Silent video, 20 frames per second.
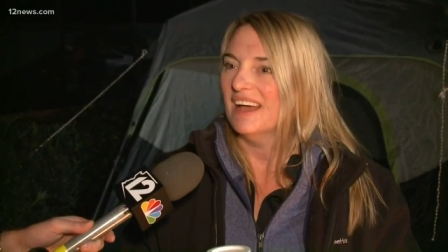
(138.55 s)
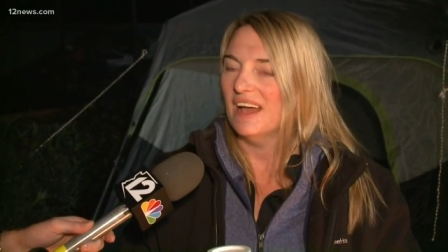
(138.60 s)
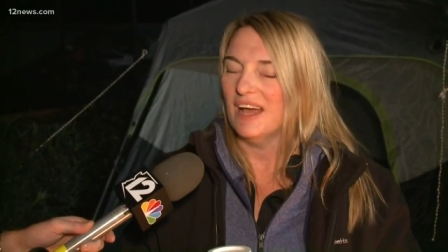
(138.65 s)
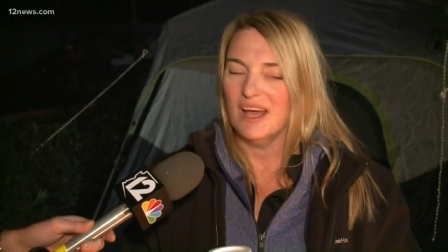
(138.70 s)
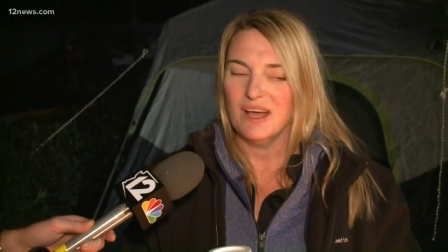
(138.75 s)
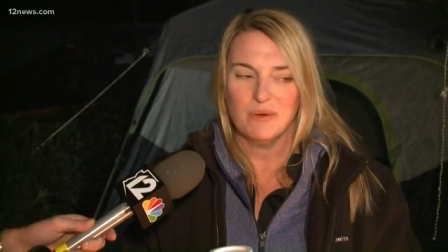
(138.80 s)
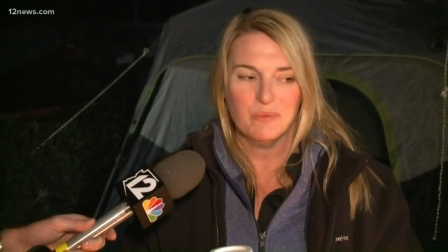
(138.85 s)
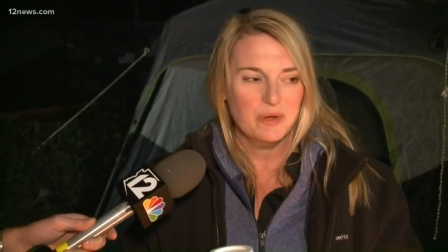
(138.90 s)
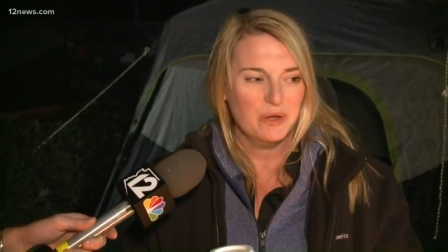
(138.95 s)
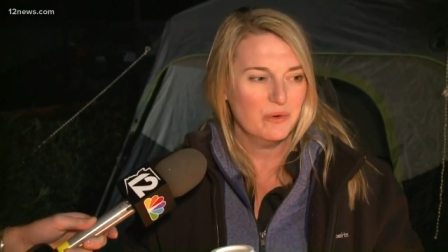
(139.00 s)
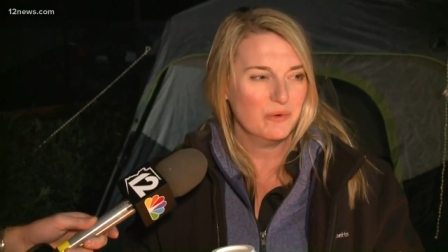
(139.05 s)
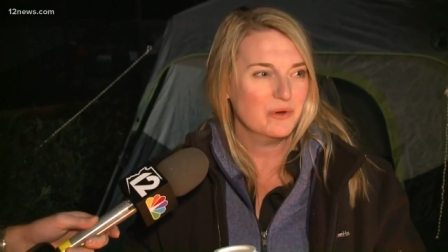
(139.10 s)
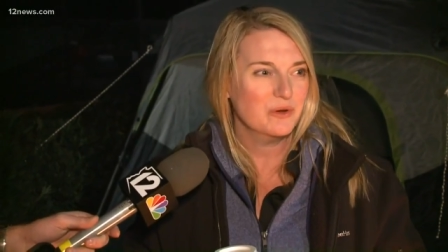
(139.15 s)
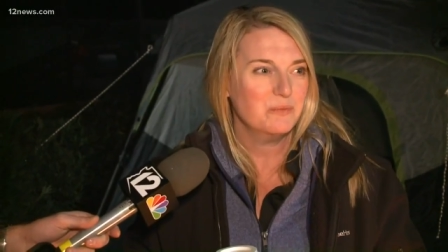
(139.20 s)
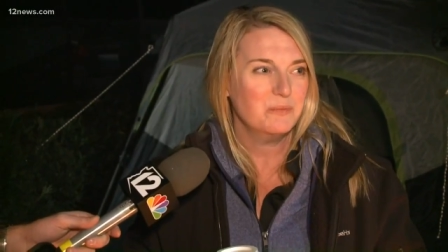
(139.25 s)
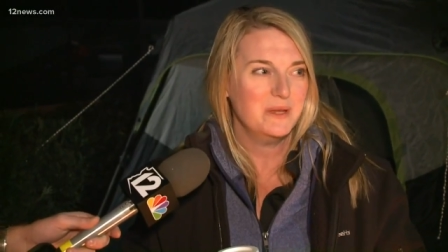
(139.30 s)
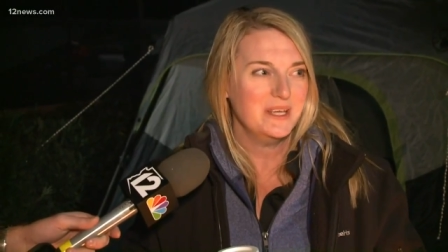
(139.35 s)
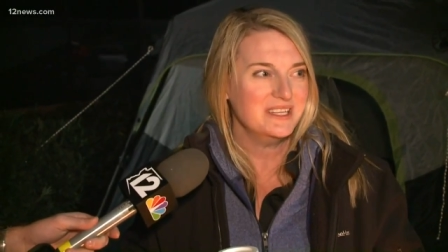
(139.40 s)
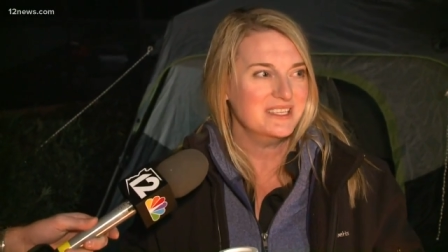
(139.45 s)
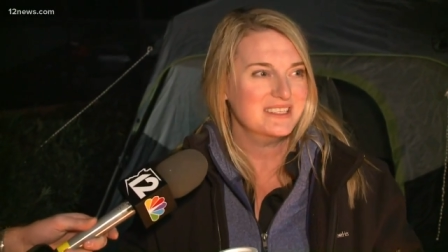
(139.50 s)
uh, we ordered
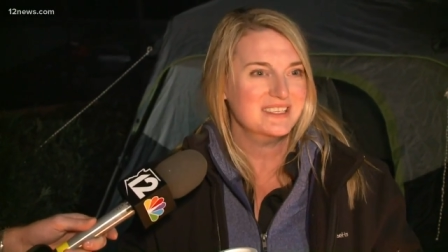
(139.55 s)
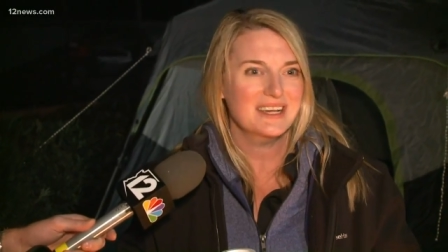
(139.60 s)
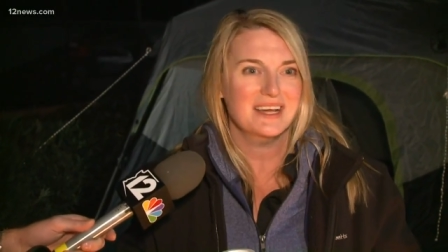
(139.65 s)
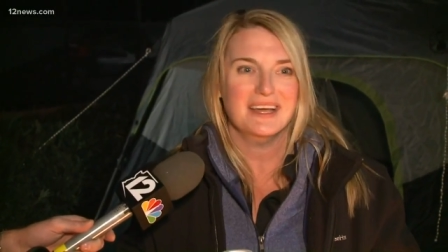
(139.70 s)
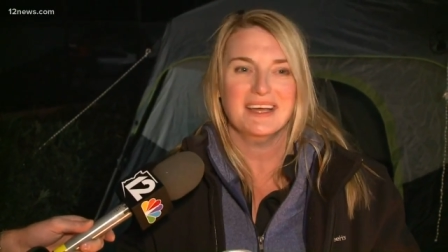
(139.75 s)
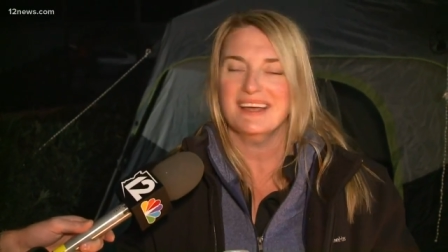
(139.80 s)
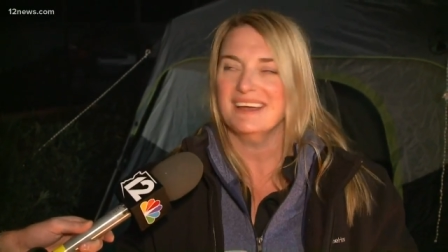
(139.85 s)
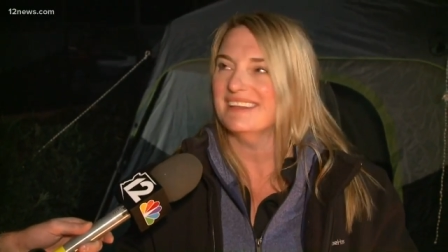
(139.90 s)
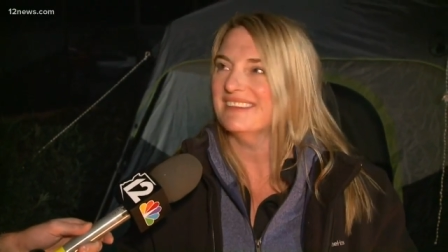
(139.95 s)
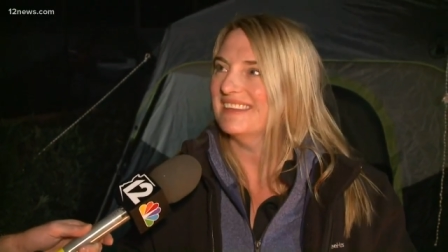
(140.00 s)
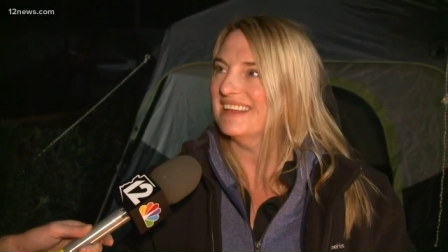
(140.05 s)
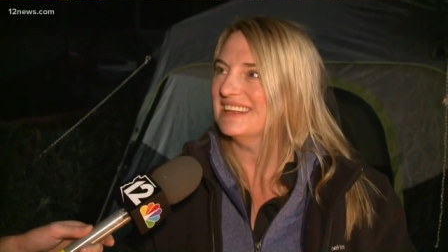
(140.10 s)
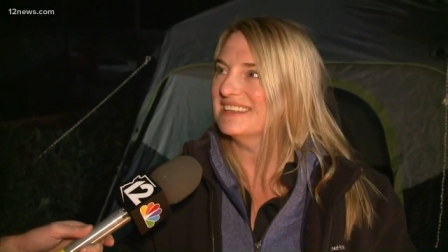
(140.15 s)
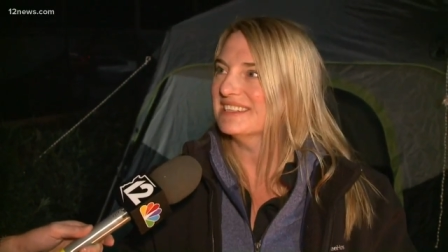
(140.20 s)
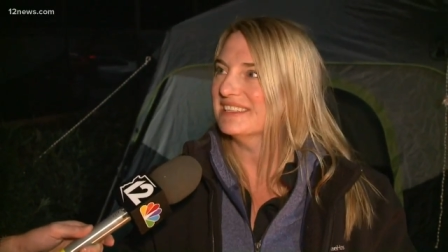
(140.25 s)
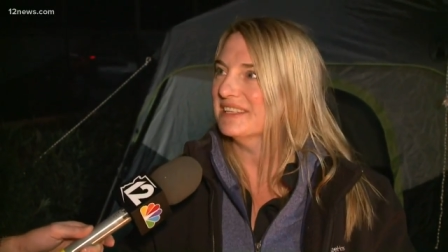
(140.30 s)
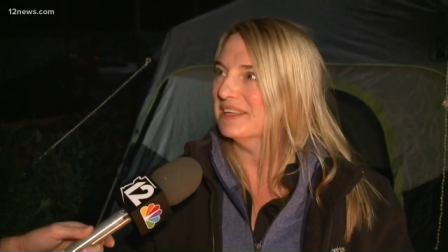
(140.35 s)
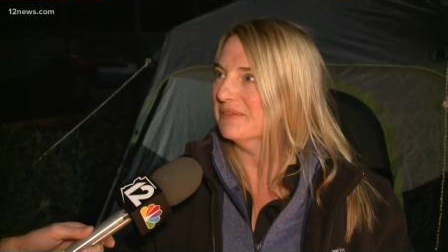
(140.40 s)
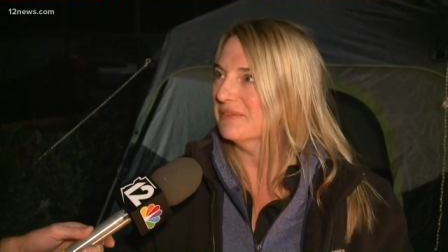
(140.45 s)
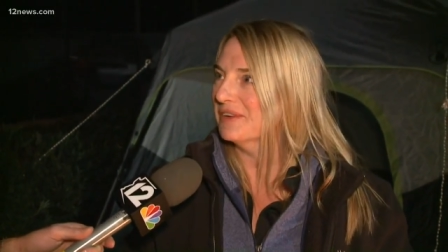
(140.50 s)
pizza and they
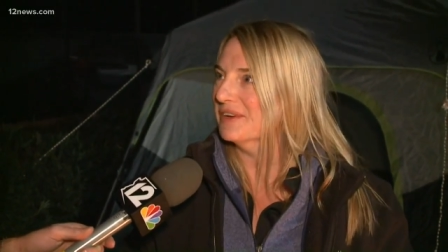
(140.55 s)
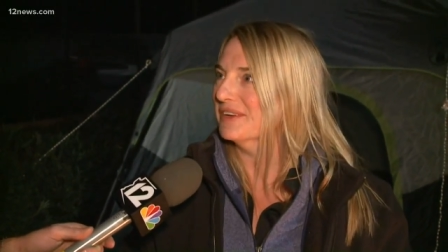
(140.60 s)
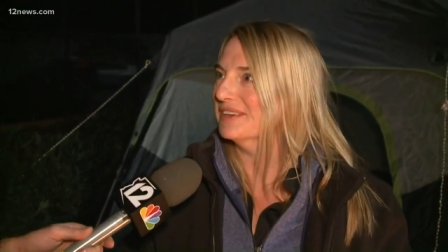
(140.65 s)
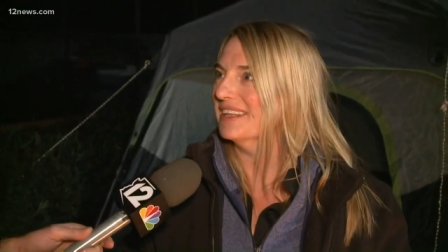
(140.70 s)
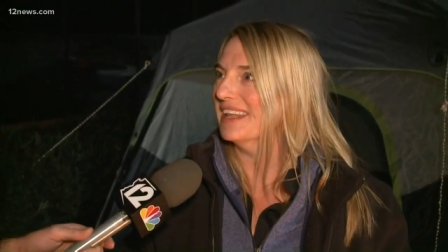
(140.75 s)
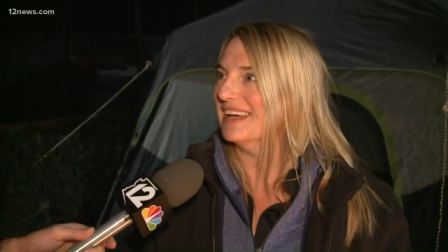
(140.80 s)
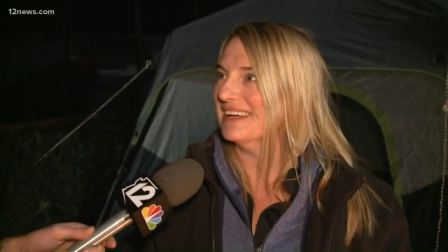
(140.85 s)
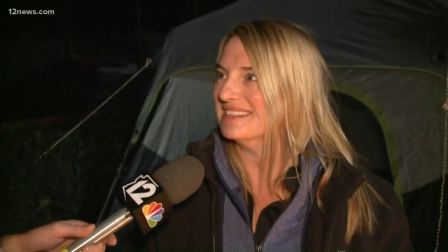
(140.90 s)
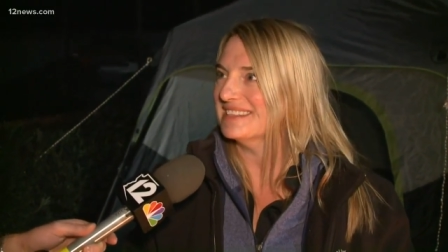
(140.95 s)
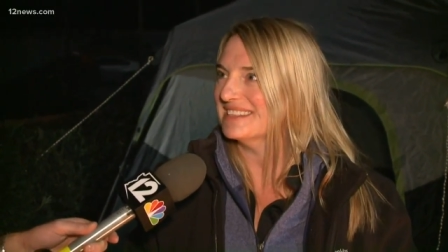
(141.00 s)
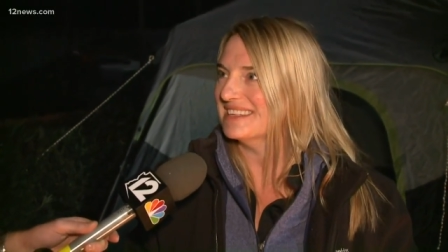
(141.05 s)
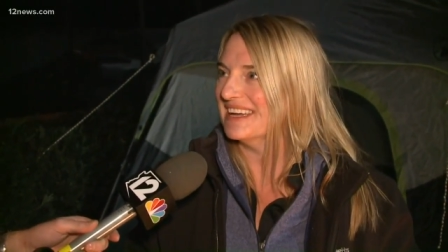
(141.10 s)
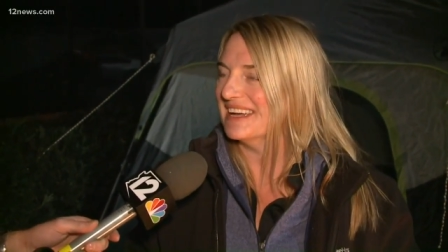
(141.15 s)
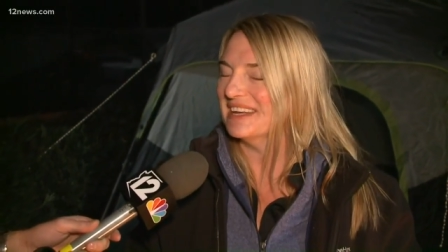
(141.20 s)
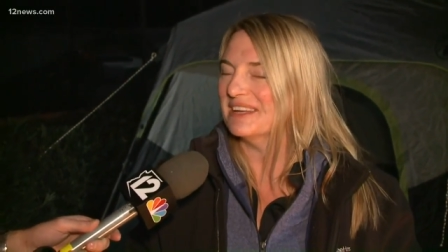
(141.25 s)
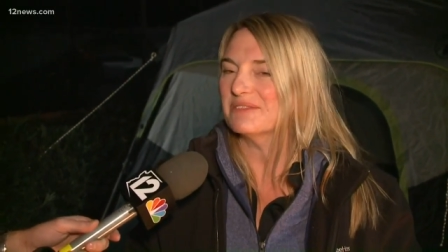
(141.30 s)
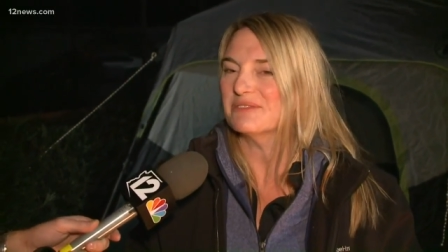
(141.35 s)
delivered last night.